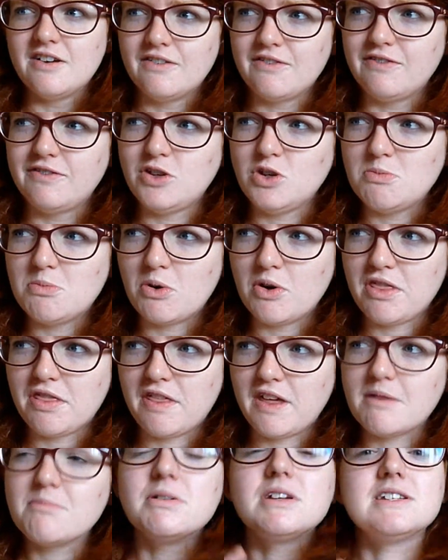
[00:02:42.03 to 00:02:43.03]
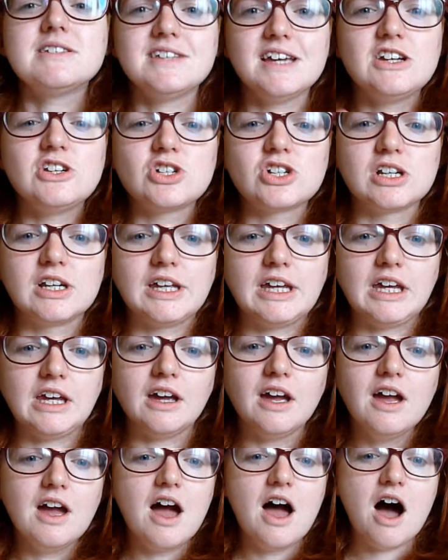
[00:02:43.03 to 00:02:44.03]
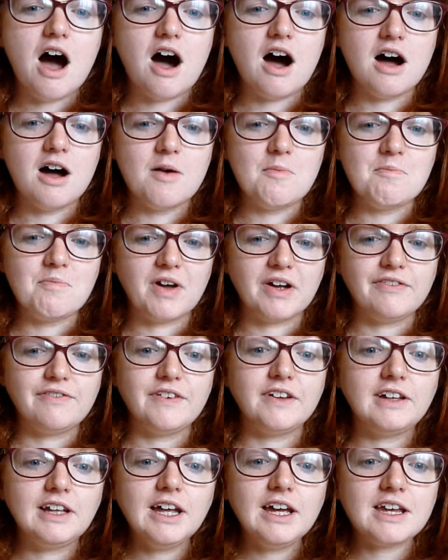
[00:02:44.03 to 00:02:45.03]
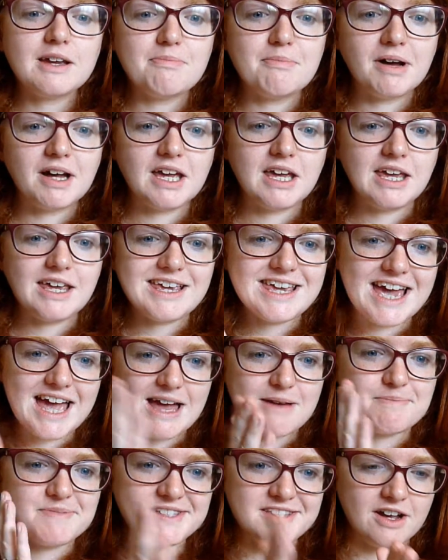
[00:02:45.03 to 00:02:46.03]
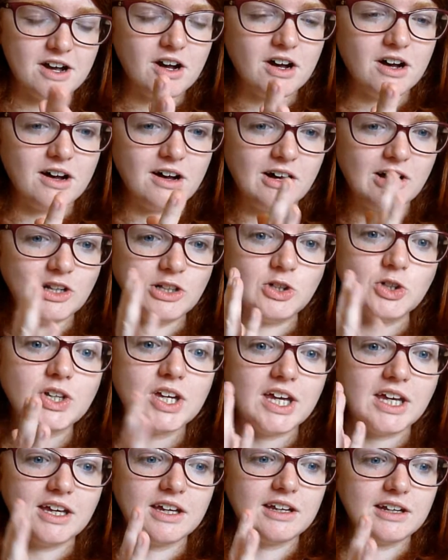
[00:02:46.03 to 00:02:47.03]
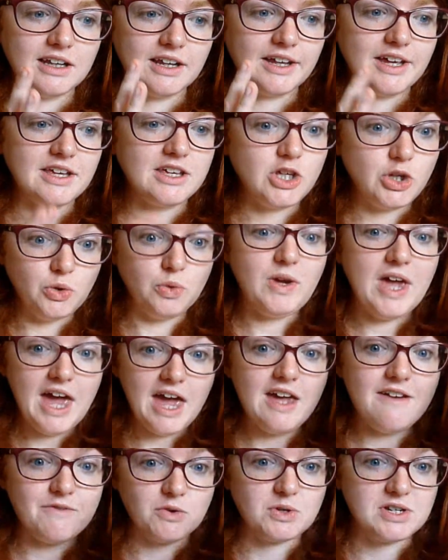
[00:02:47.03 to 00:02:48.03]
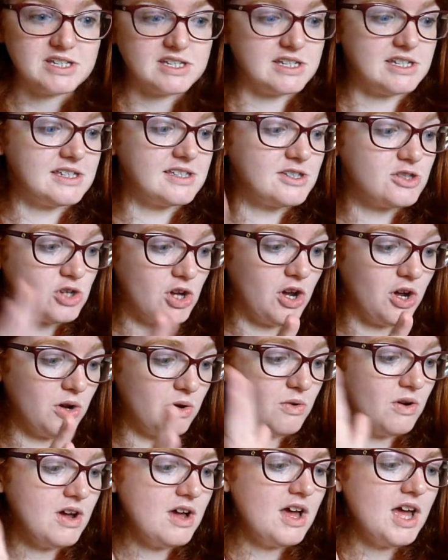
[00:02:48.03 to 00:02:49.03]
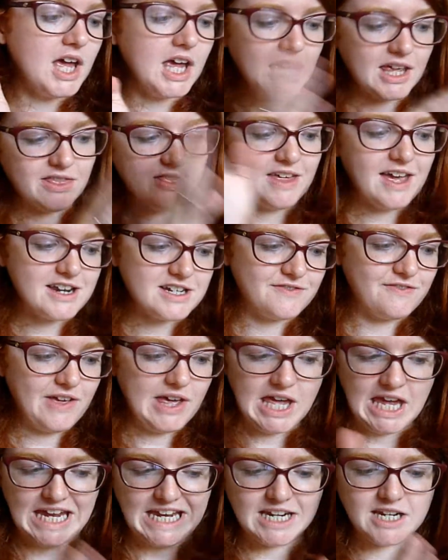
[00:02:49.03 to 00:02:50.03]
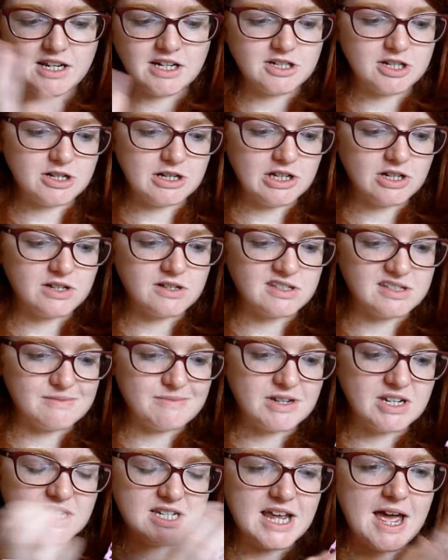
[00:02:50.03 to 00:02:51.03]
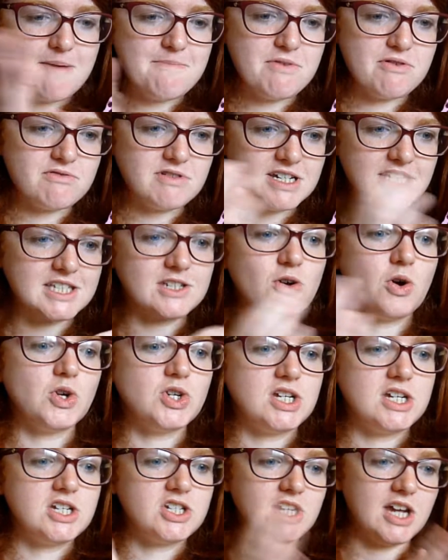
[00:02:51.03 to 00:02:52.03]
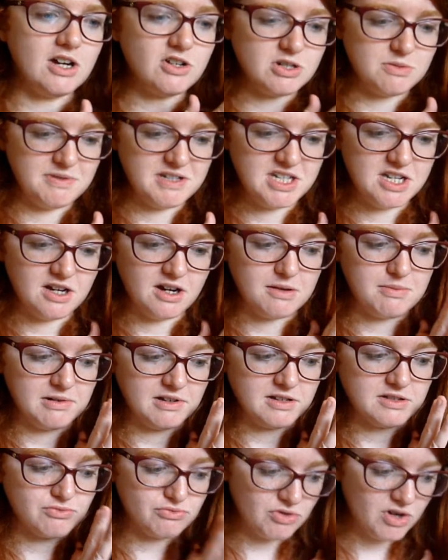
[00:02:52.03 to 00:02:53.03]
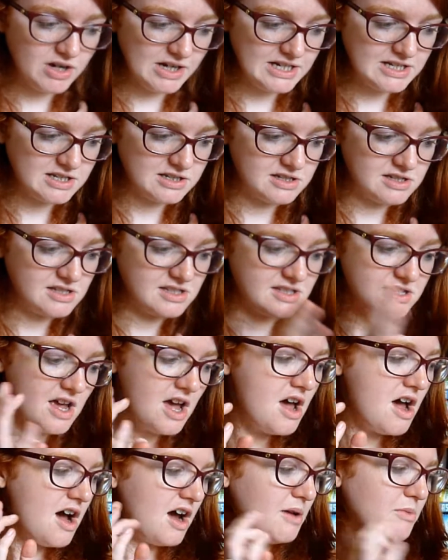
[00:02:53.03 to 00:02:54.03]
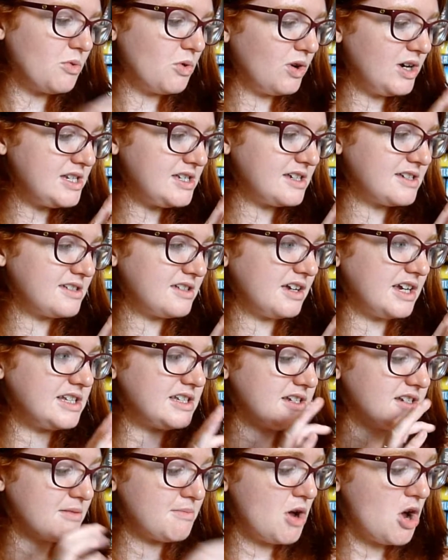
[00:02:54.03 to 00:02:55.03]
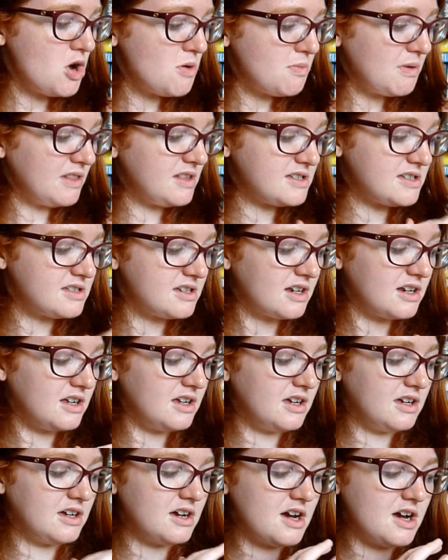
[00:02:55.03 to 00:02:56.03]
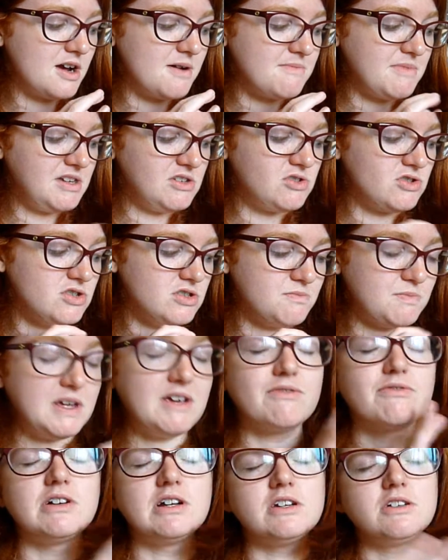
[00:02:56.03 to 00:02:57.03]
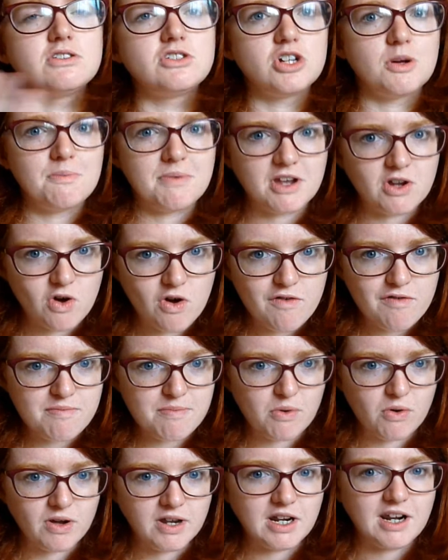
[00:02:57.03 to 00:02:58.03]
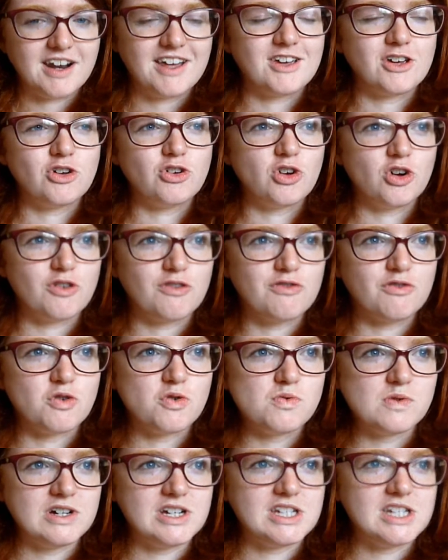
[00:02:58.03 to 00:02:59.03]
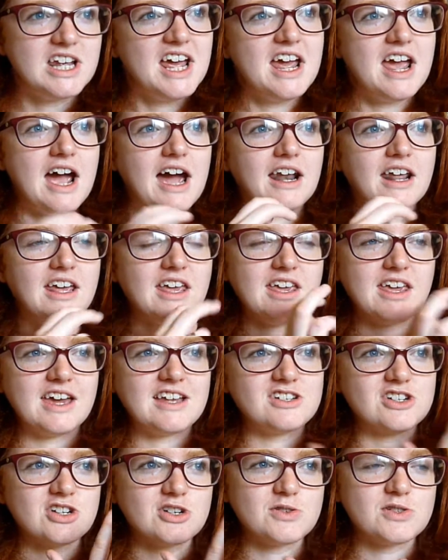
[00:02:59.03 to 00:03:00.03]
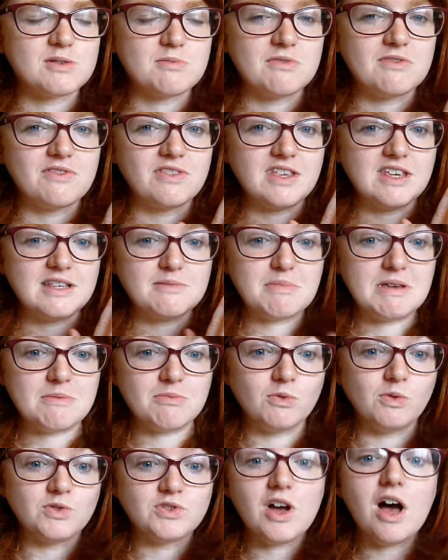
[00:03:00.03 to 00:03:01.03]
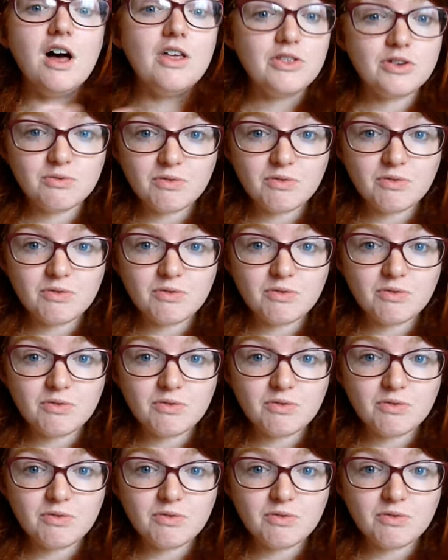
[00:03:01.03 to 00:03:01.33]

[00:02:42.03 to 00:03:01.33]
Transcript: viewpoint thing, but essentially um, I feel like my gaps are looking at like U K voices. So in that vein, to look at some contemporary Scottish L G B T I plus writers, I'm quite excited. I'm hoping this is going to um, be a really good jumping off point and I can go forward and I can get to know some of these people's other